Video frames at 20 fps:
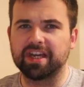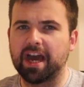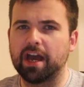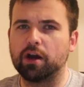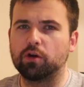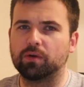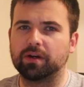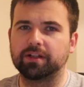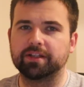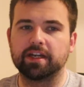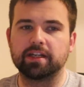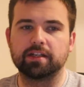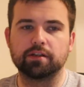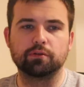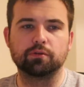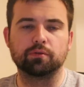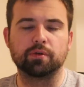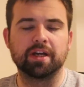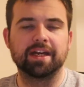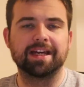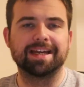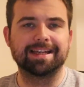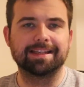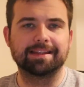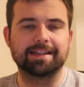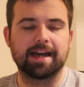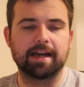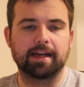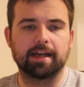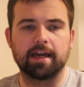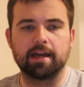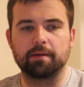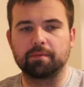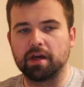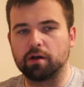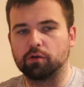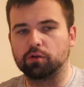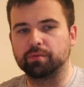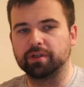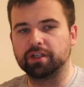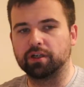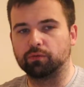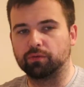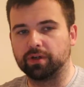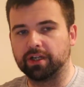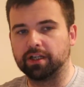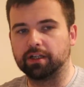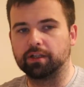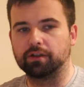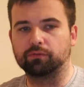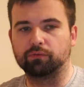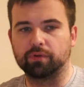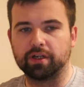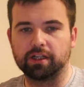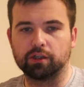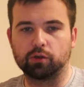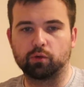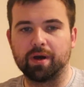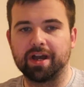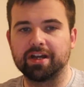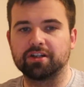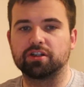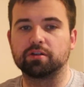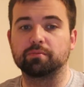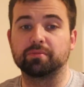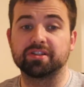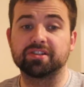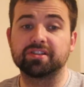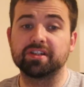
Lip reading: How will they do in that game? That will be the real question. But